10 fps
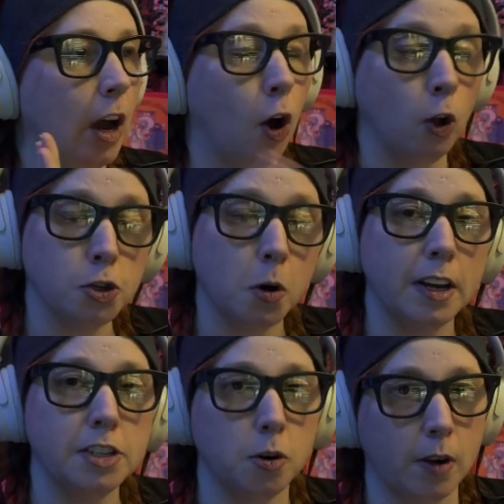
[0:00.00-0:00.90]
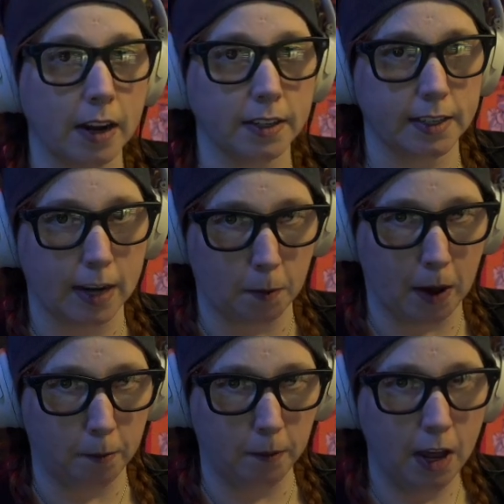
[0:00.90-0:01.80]
Ultra is your next step
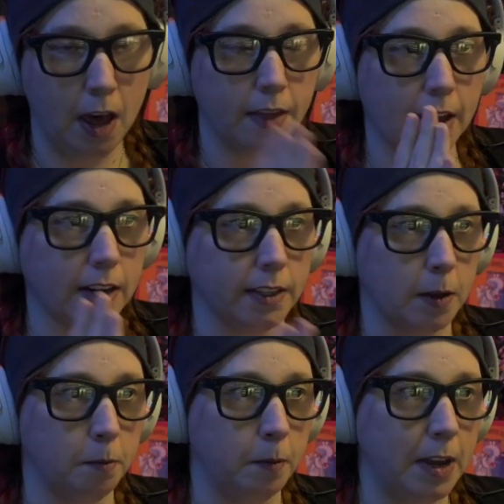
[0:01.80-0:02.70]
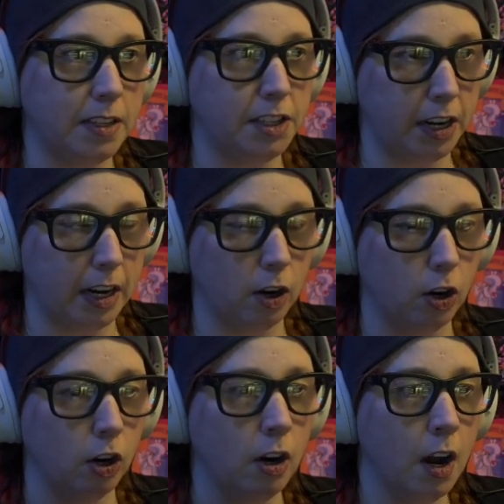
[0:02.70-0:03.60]
up. That is the
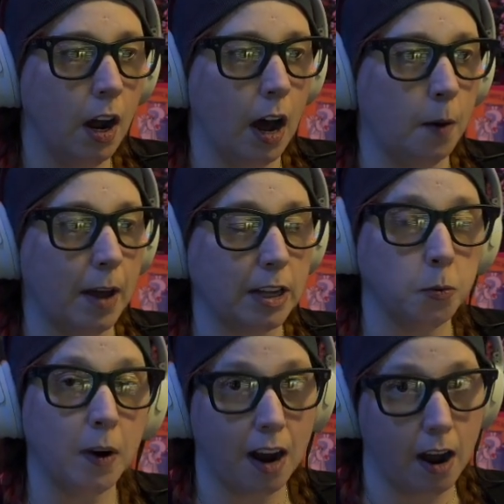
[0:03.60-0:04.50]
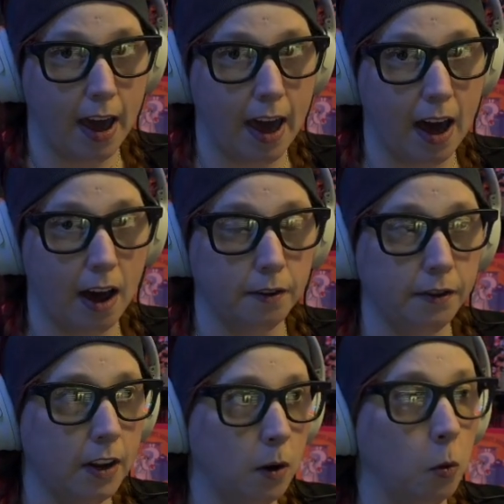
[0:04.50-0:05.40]
mid-tier. That's what I have.
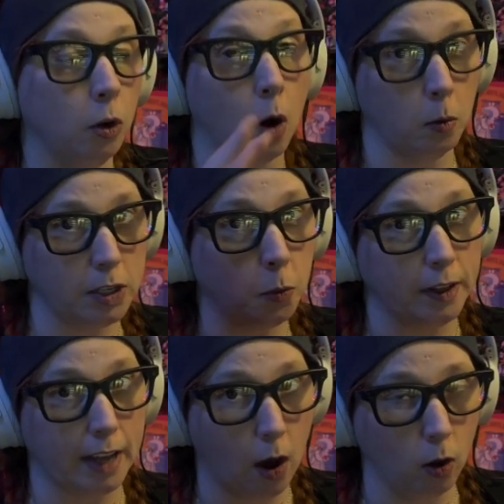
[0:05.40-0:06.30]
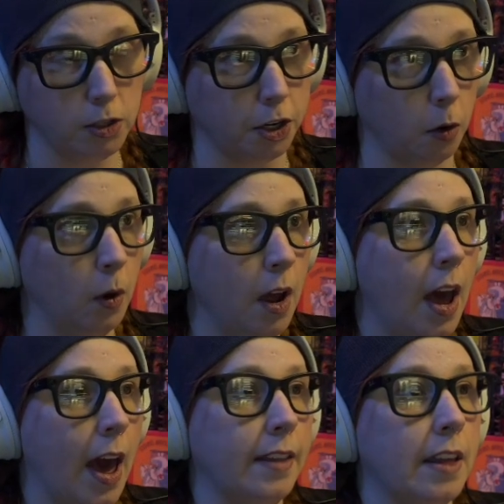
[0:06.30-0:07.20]
We'll go into what they all do.
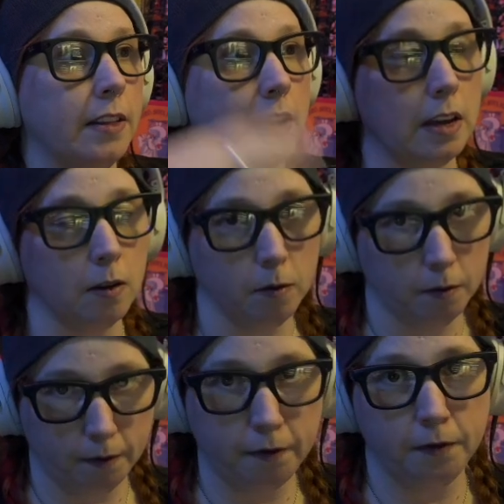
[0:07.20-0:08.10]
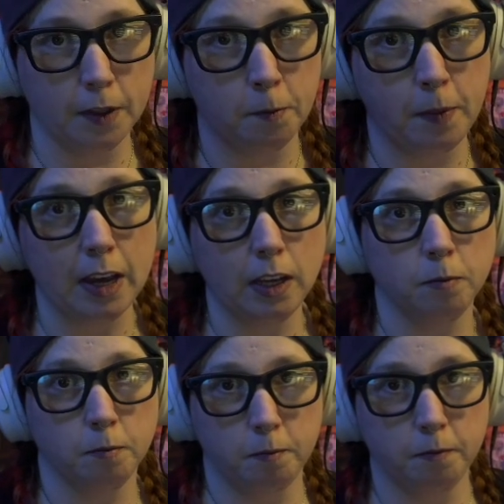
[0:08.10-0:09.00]
And then the big
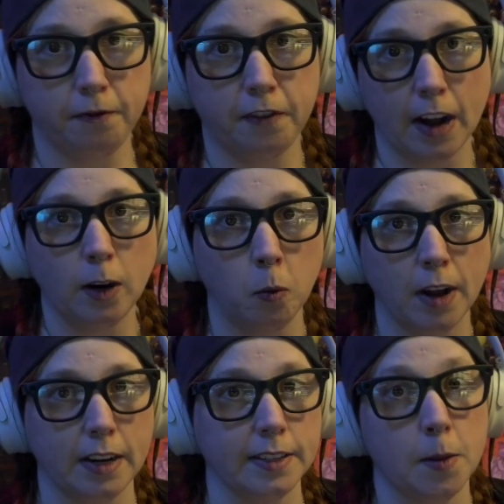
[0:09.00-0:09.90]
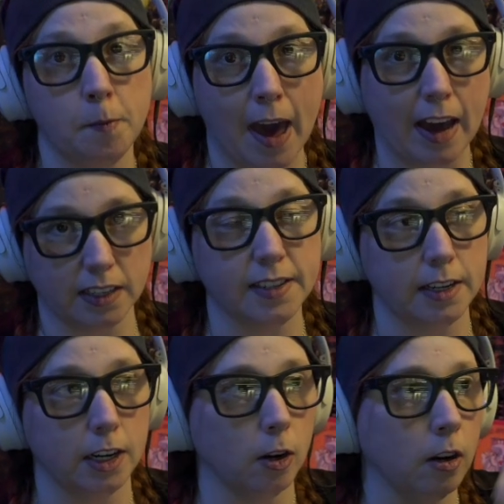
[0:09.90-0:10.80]
final one is the max
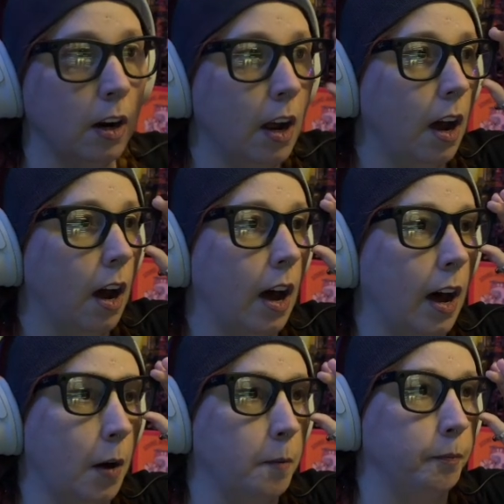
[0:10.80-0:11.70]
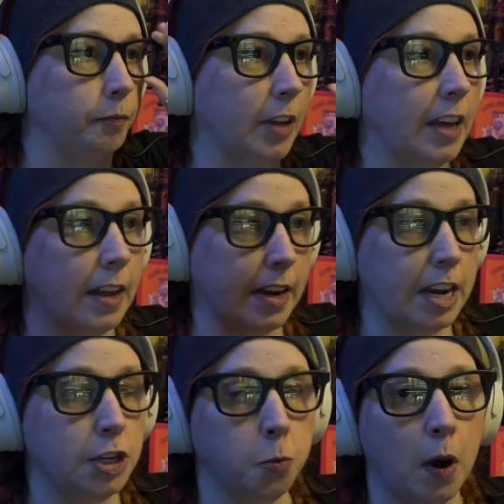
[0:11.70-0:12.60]
tier. And then
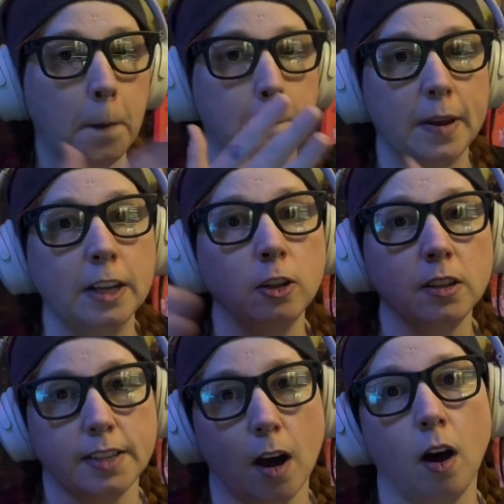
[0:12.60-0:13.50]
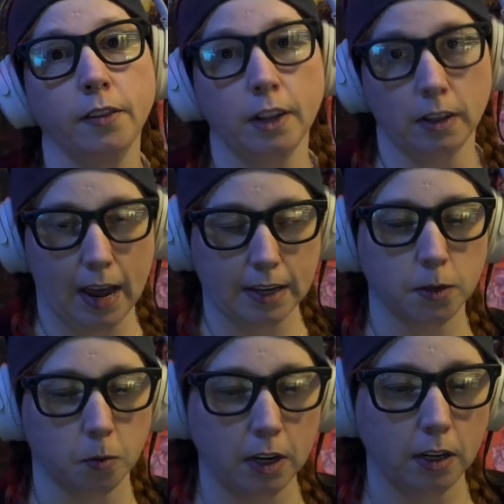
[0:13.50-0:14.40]
each one builds on the
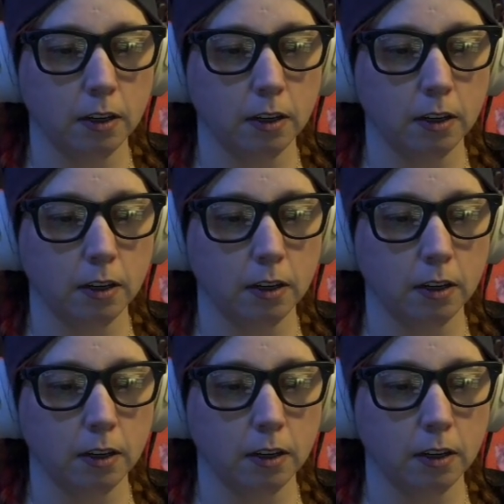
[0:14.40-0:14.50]
last one.